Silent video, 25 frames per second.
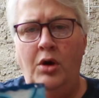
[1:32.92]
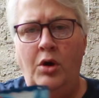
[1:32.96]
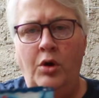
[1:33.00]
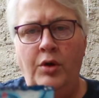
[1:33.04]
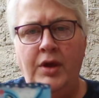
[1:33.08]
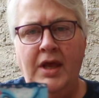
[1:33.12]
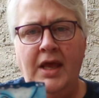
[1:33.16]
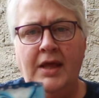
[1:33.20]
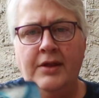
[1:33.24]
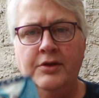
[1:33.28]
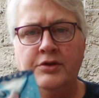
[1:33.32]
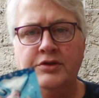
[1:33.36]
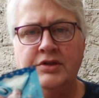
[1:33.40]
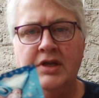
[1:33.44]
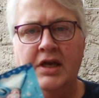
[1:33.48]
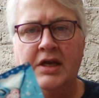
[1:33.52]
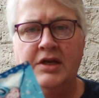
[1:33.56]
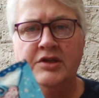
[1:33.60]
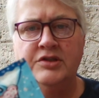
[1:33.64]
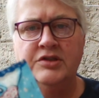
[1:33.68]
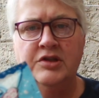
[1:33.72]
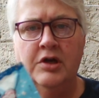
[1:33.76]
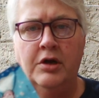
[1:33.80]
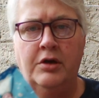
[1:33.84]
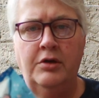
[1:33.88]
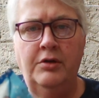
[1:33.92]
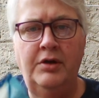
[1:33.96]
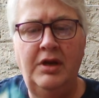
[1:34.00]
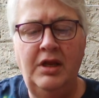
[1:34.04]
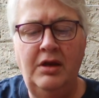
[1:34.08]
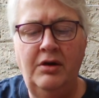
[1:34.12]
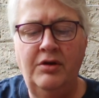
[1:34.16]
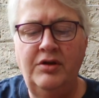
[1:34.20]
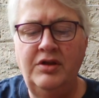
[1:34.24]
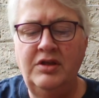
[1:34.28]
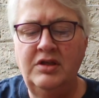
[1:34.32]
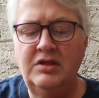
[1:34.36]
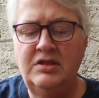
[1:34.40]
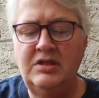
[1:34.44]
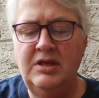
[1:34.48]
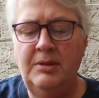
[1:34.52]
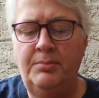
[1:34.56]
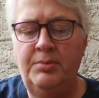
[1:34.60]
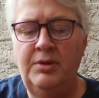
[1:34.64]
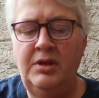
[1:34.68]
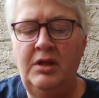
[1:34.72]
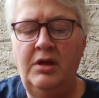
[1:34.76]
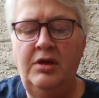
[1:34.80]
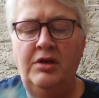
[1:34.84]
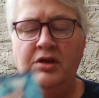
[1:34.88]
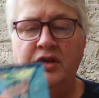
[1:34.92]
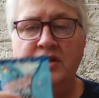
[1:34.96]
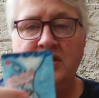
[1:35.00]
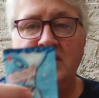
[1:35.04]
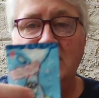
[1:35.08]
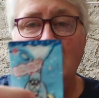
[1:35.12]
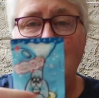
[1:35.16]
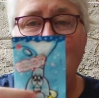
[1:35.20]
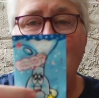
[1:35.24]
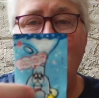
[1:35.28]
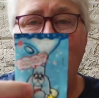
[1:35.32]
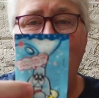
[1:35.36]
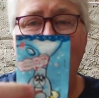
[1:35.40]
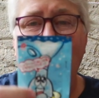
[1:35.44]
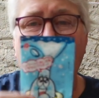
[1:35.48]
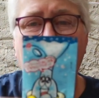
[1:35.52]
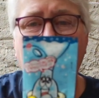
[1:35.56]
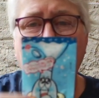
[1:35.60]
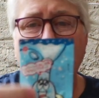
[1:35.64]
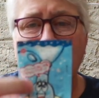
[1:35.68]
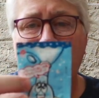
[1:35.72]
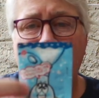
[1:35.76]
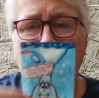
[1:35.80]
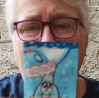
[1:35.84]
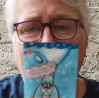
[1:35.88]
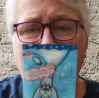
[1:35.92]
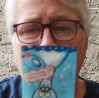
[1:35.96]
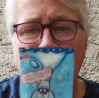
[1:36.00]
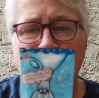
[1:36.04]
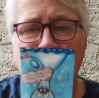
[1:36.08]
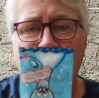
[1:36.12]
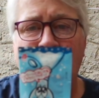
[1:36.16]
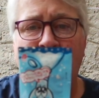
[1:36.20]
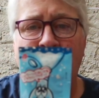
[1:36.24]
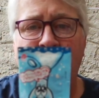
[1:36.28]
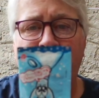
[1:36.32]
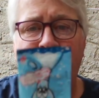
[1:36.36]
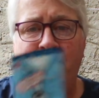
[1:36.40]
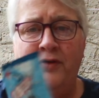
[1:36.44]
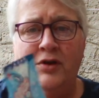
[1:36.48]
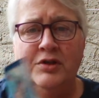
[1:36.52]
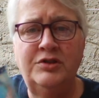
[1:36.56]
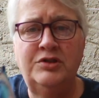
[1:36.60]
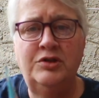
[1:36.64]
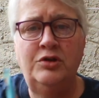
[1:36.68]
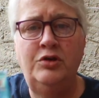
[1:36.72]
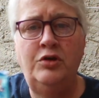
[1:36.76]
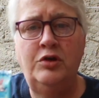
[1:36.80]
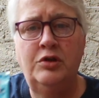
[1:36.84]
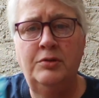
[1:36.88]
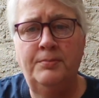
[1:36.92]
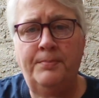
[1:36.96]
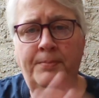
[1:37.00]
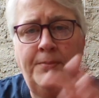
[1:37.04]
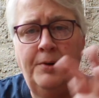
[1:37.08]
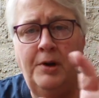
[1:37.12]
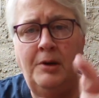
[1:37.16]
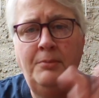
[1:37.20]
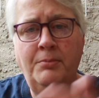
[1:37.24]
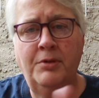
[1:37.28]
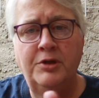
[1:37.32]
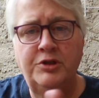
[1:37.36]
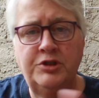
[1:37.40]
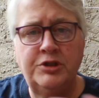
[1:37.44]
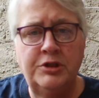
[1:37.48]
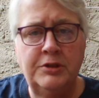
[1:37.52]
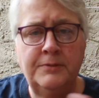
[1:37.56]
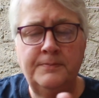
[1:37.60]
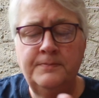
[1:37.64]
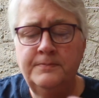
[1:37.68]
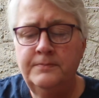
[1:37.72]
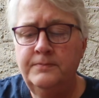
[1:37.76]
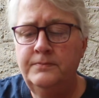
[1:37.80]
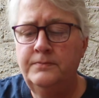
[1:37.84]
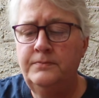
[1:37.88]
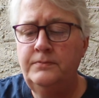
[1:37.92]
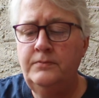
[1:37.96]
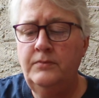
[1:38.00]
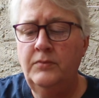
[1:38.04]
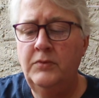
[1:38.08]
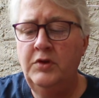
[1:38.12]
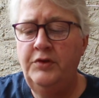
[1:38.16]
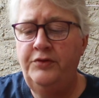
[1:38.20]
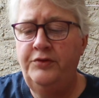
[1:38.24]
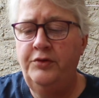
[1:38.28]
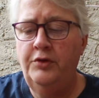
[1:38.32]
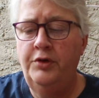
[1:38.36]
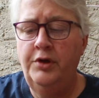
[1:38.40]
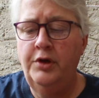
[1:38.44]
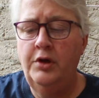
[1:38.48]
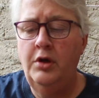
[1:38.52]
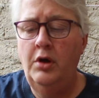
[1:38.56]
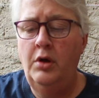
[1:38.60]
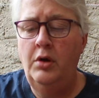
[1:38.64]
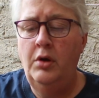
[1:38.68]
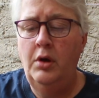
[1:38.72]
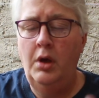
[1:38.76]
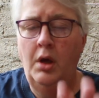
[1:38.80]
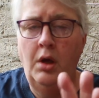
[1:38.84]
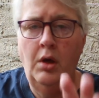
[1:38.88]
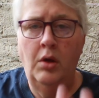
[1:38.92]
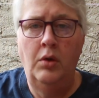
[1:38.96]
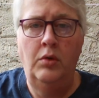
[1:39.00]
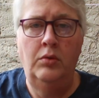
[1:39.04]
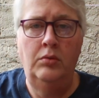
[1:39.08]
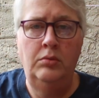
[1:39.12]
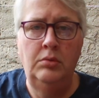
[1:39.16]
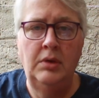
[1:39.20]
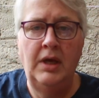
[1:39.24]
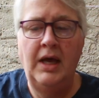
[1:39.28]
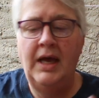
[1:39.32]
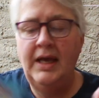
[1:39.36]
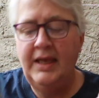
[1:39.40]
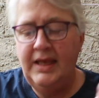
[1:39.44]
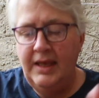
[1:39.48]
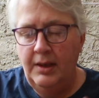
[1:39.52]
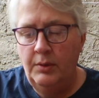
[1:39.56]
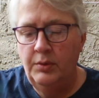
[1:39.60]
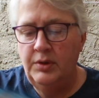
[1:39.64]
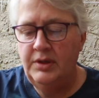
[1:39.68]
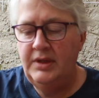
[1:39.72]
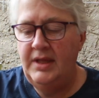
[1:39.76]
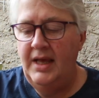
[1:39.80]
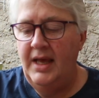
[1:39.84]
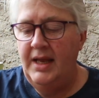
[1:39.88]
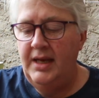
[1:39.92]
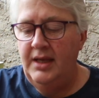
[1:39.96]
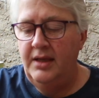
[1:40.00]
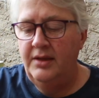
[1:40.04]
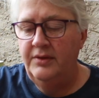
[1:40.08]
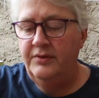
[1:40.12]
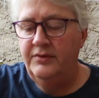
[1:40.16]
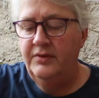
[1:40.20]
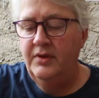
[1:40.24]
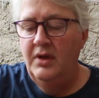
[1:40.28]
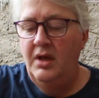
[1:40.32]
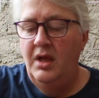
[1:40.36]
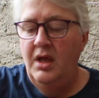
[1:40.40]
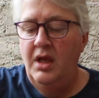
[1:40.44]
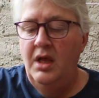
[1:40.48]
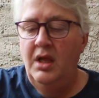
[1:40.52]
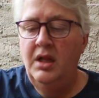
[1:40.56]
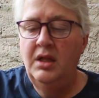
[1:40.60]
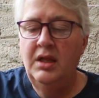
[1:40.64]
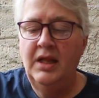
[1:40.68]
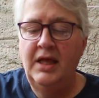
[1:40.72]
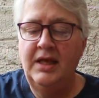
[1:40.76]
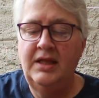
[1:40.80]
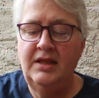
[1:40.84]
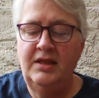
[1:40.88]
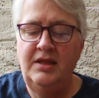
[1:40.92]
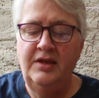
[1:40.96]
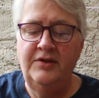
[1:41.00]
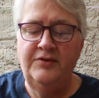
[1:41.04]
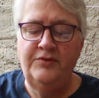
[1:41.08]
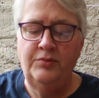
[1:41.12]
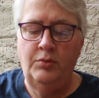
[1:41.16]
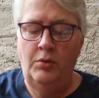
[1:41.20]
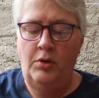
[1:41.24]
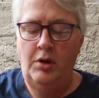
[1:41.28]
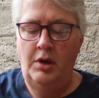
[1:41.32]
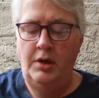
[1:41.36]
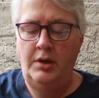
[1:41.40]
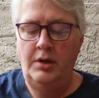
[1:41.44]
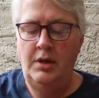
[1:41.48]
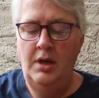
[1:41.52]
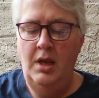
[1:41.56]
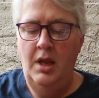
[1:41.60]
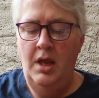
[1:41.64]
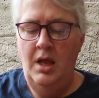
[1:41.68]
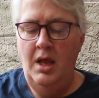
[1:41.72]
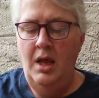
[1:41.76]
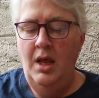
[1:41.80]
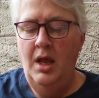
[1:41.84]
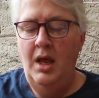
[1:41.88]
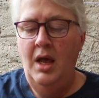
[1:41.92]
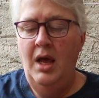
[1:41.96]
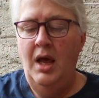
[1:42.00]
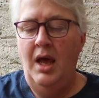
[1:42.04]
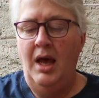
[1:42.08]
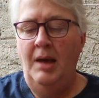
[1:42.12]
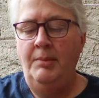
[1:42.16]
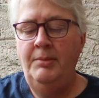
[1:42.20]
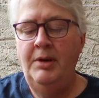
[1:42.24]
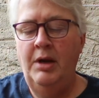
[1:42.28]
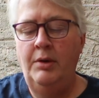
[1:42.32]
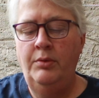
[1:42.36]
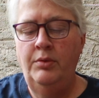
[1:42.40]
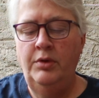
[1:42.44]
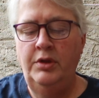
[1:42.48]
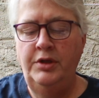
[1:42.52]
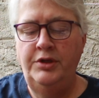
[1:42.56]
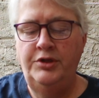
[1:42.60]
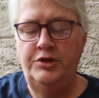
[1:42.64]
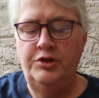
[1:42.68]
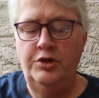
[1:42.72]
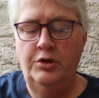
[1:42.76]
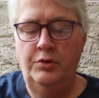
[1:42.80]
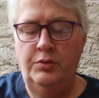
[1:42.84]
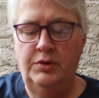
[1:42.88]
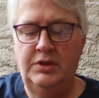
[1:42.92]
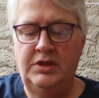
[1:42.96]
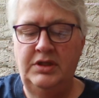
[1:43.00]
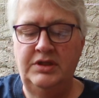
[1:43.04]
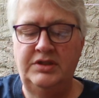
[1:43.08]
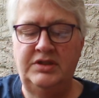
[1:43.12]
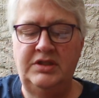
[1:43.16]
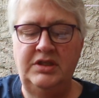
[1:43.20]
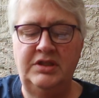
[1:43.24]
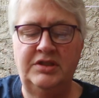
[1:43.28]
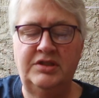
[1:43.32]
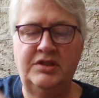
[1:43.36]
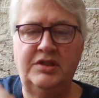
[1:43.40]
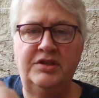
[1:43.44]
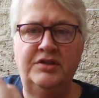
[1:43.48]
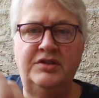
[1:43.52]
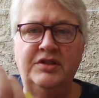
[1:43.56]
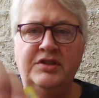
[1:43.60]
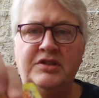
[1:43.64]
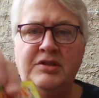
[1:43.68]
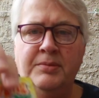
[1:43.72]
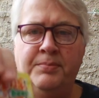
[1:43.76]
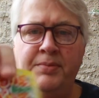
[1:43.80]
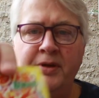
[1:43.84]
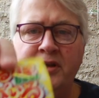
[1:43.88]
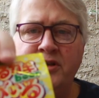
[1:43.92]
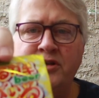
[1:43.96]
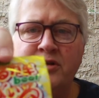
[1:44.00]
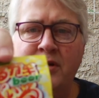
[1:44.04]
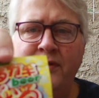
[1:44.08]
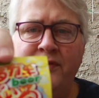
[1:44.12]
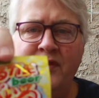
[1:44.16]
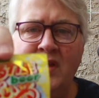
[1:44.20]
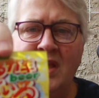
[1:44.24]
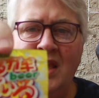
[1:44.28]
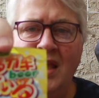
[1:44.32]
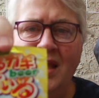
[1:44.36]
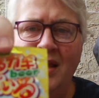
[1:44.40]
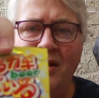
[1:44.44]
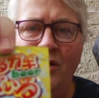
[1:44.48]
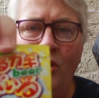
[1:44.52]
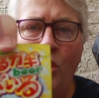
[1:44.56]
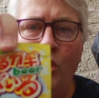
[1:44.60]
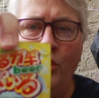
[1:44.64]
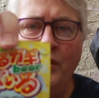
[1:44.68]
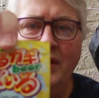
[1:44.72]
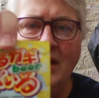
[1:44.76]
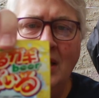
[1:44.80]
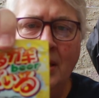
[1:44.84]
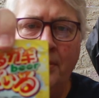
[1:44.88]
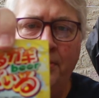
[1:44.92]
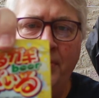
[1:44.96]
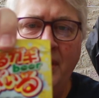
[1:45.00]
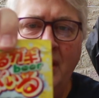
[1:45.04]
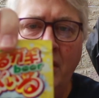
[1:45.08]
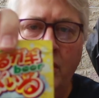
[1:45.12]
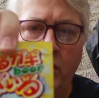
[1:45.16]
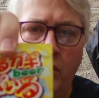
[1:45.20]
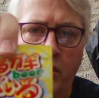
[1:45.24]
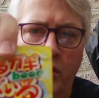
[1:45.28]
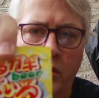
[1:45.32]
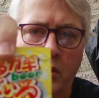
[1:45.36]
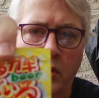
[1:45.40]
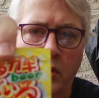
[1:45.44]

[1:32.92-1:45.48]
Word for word: Oh yeah, there's like a sucker in here and you dip in there, you see. There's pictures on the front so you can pretty much sort of go, oh, I get what that is. Like this one, I'm not really sure what this is because it's a picture of a kid holding a beer.